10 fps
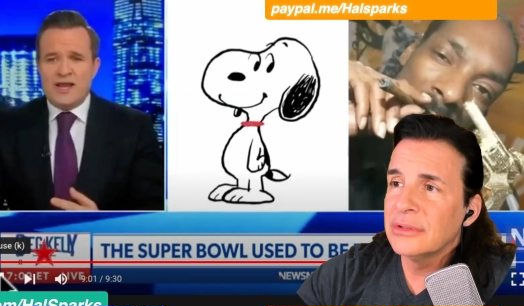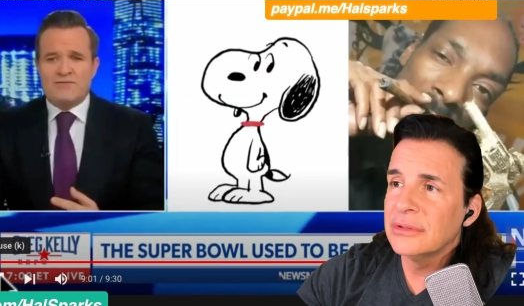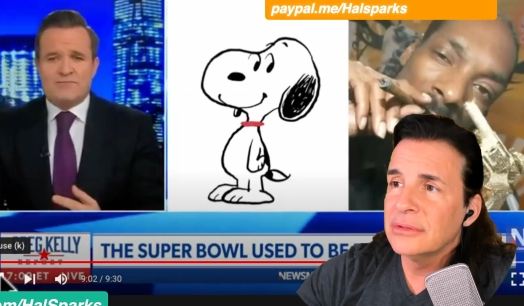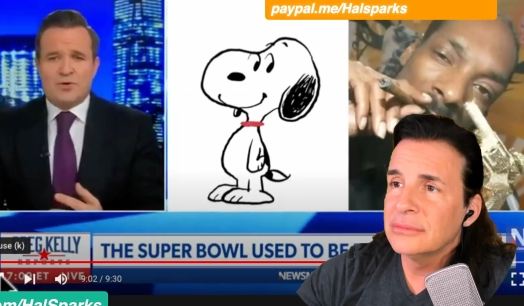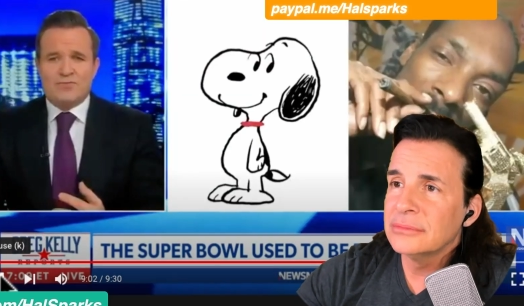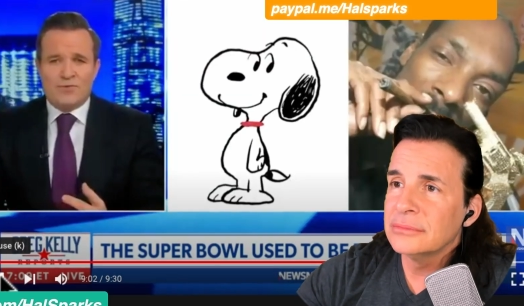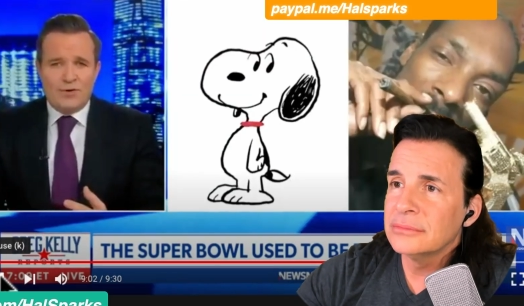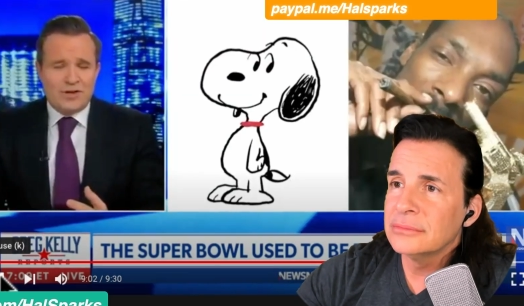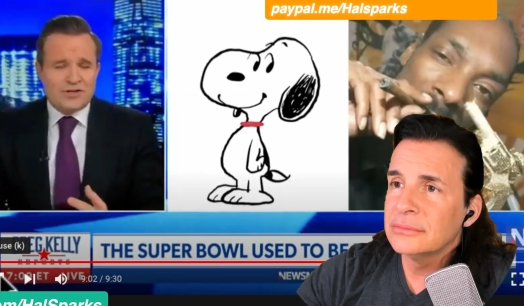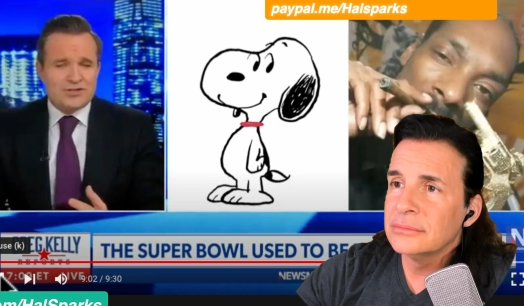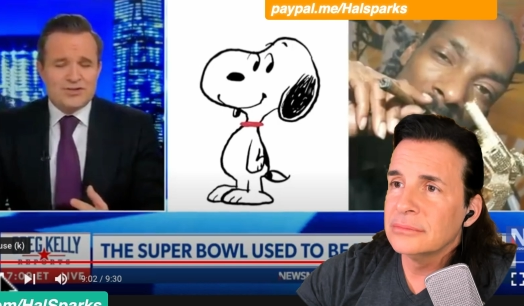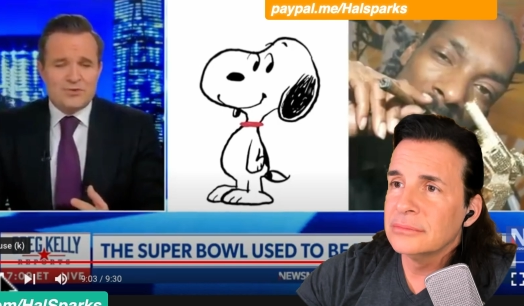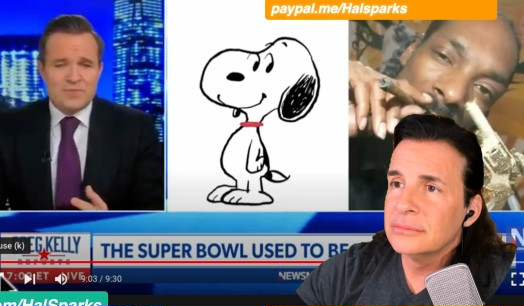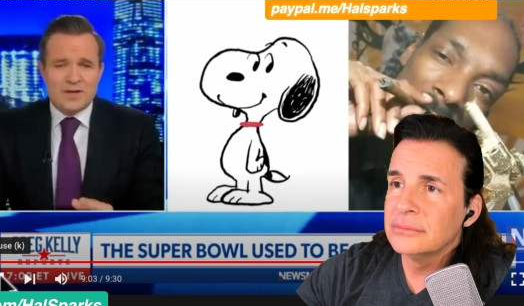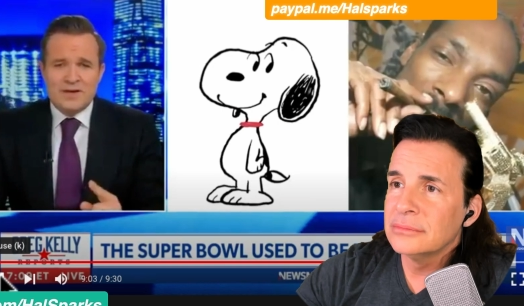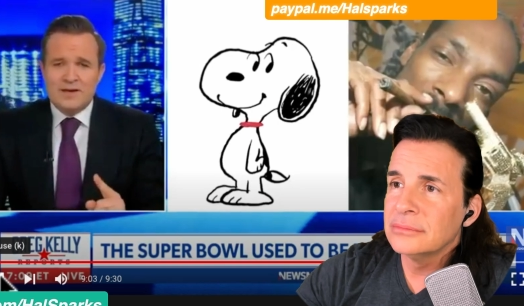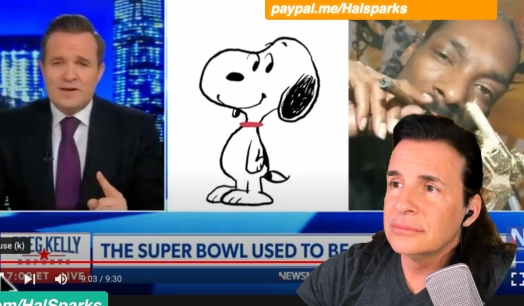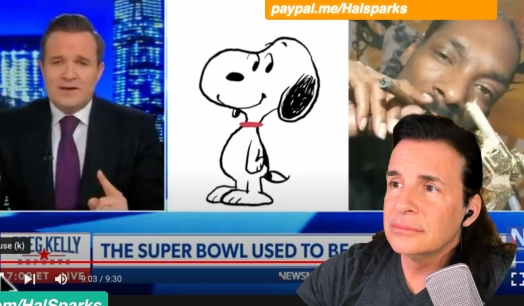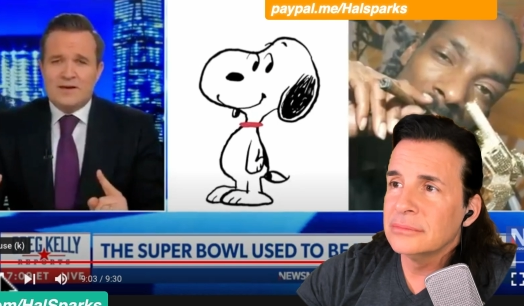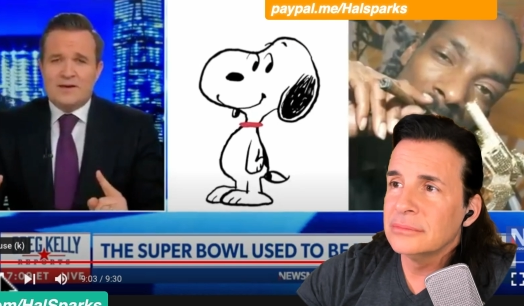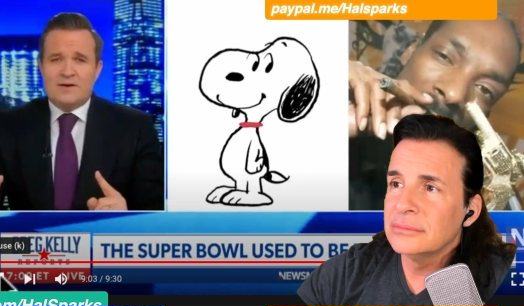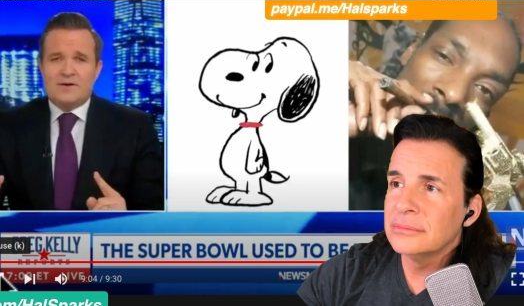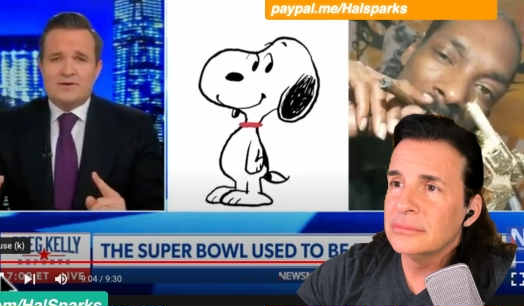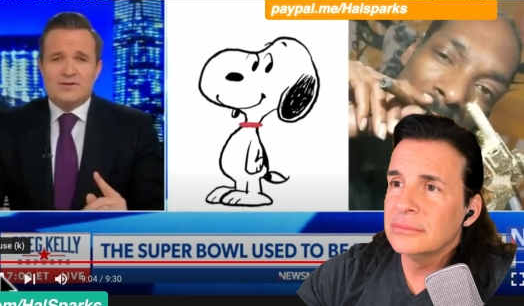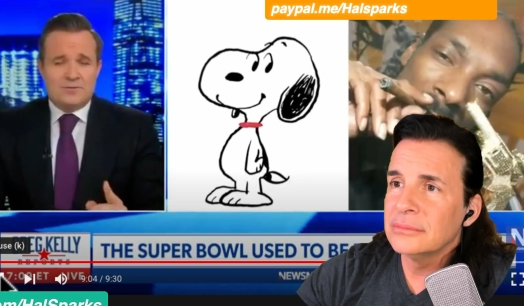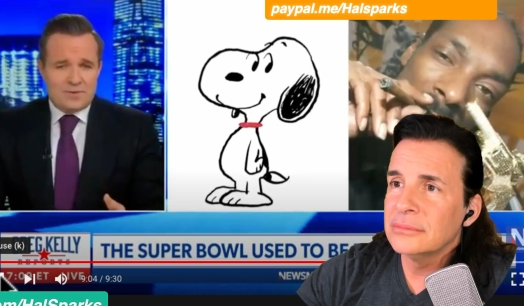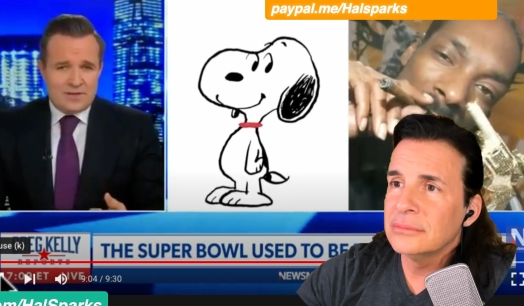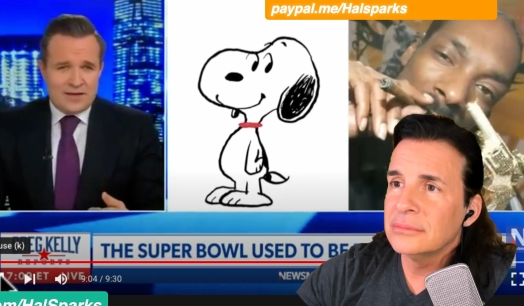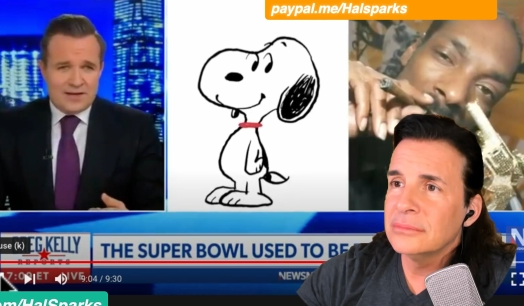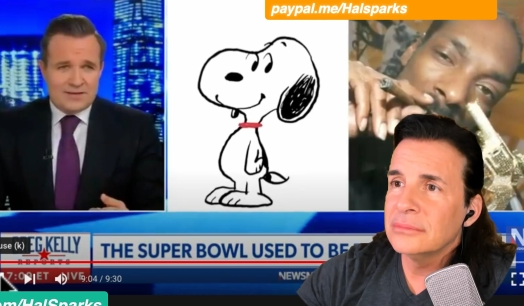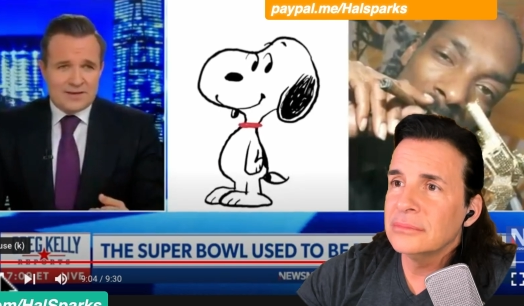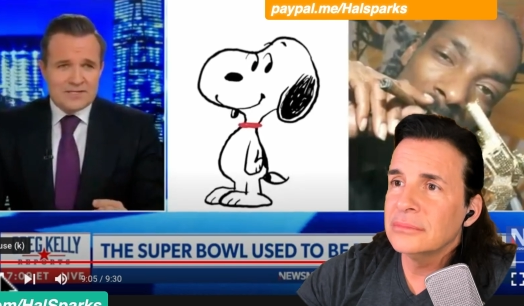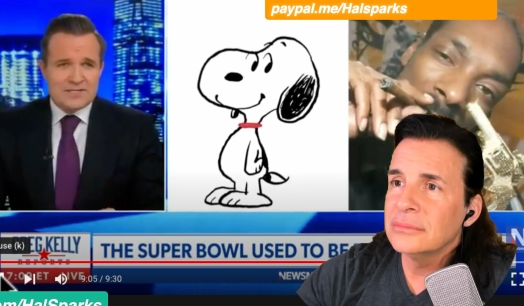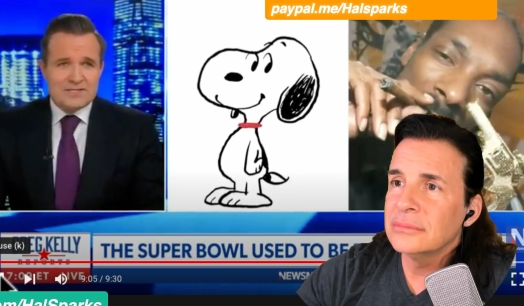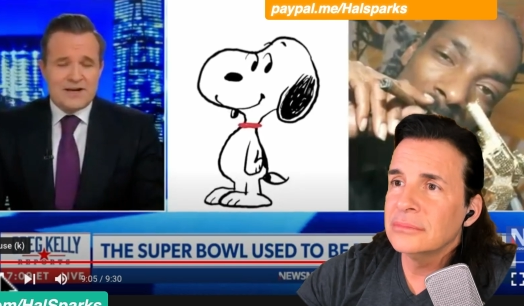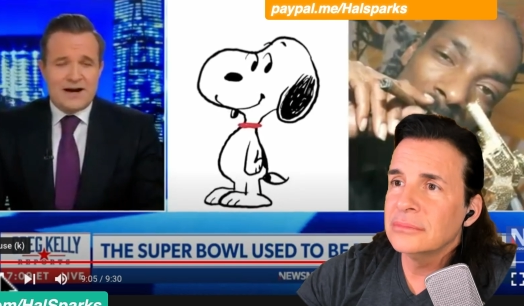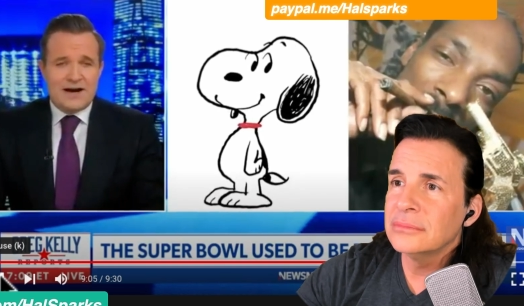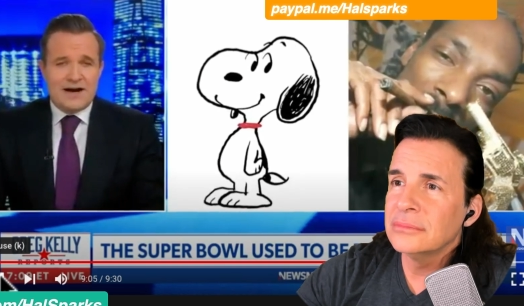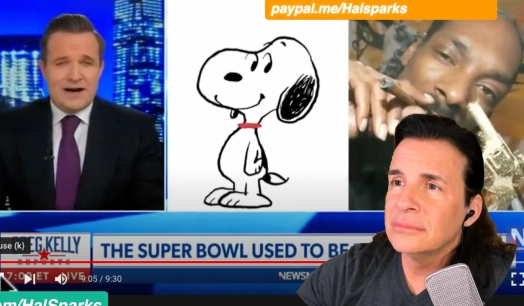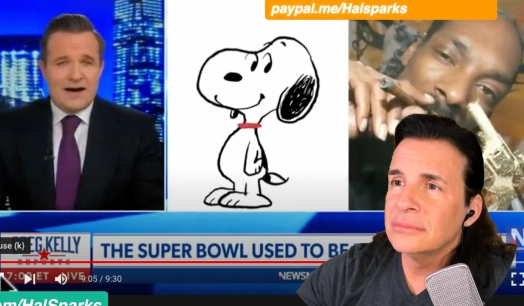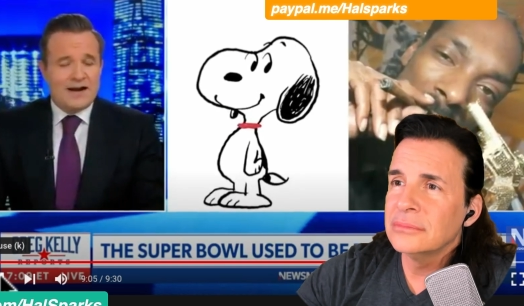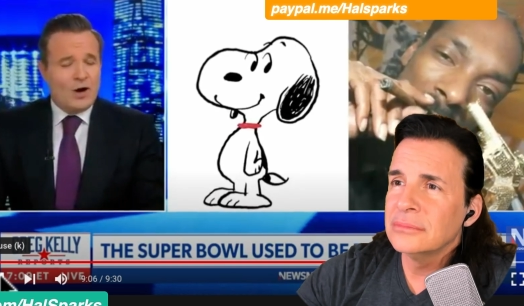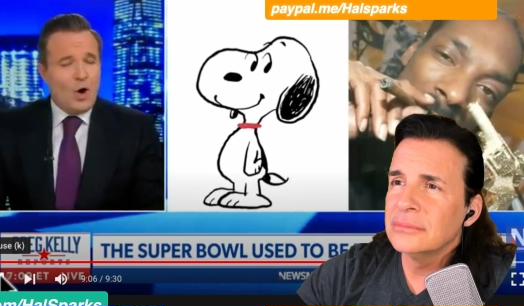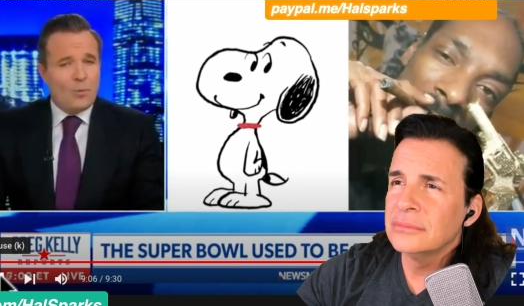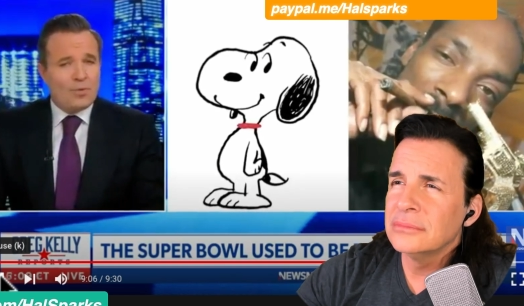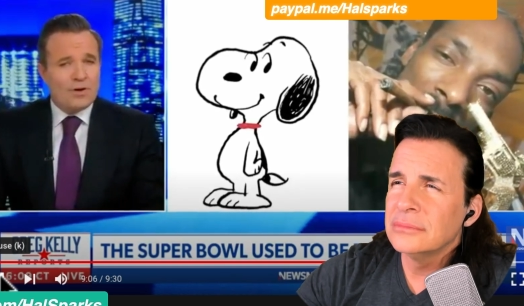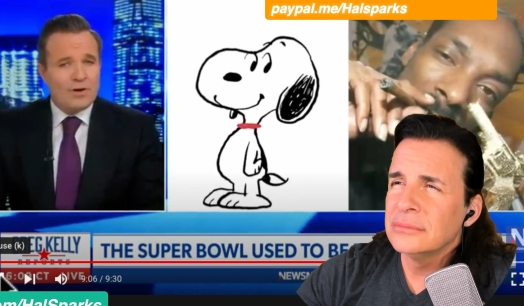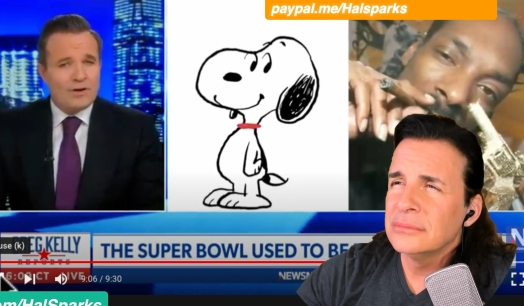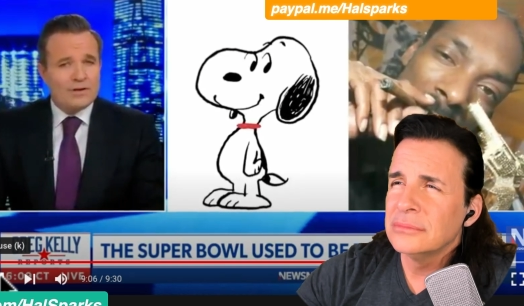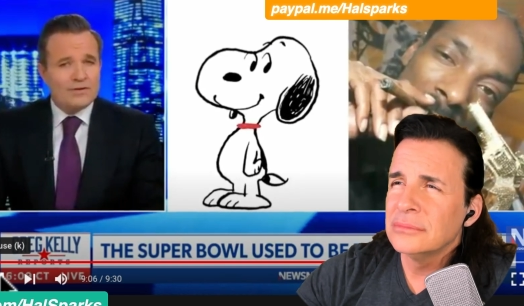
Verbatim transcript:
Speaker 1: perverted Snoopy. Shouldn't be like this. Uh, I hope the